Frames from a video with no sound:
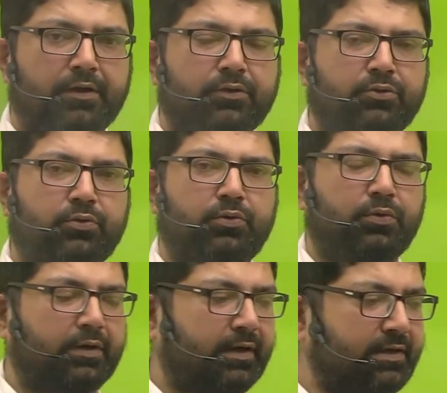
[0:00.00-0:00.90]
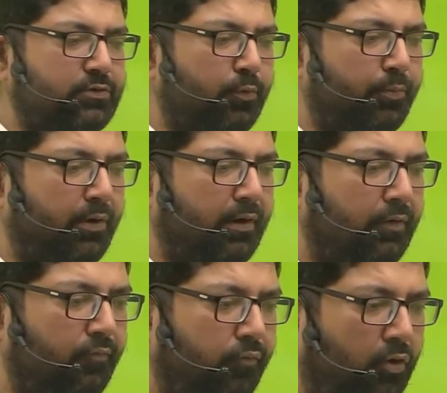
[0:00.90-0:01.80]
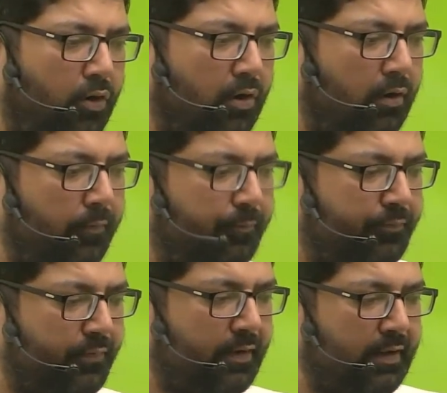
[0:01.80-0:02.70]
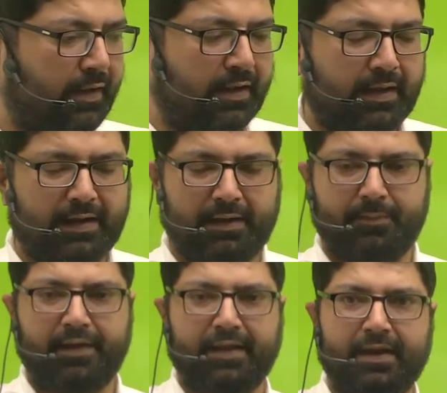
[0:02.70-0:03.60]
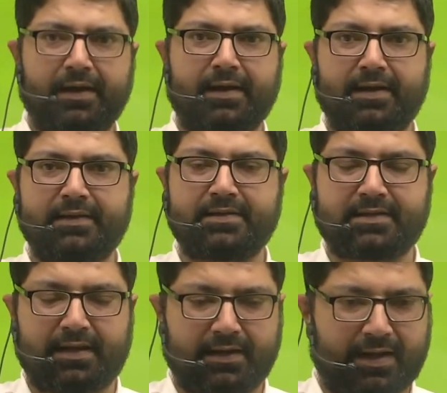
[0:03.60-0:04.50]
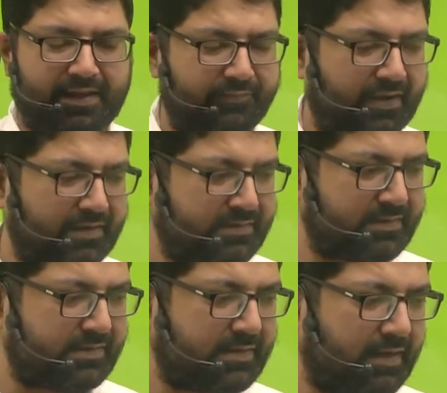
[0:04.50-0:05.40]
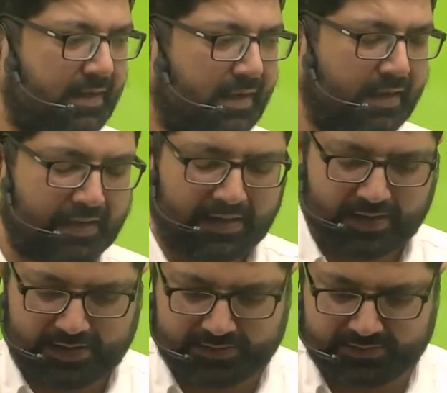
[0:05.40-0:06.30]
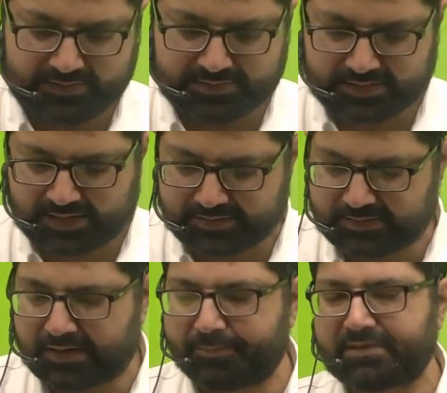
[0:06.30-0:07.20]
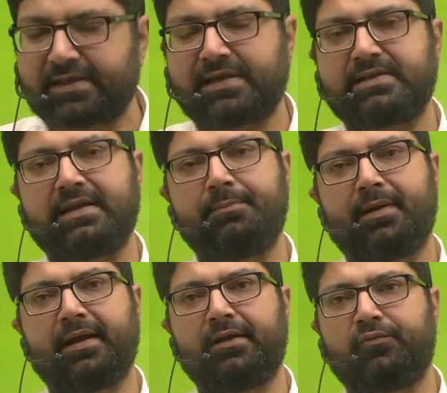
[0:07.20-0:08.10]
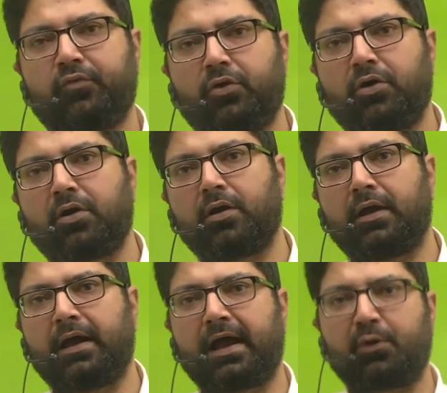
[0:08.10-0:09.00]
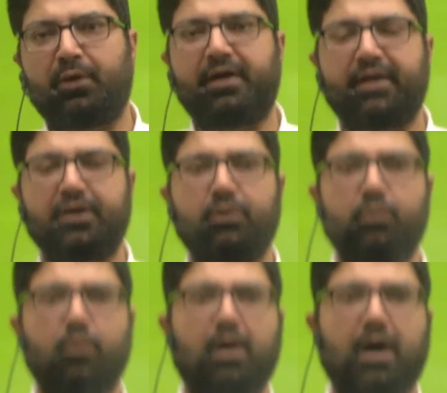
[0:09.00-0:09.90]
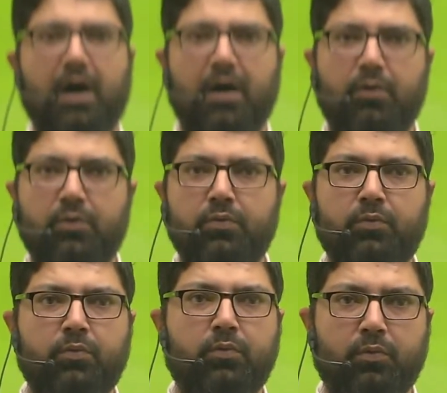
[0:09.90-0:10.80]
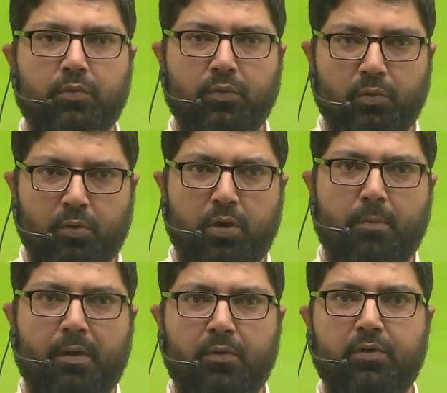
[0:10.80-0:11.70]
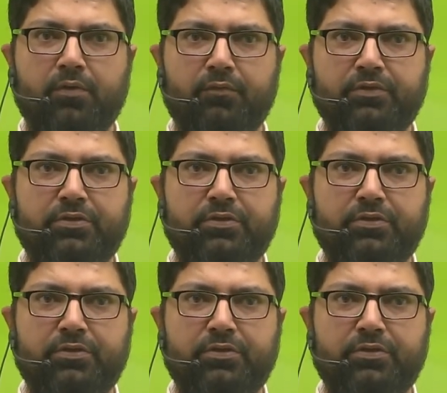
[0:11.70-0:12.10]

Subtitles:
So, it is open for all. Anybody can attend this live classes, and these classes are precisely meant for acquainting you how to go about with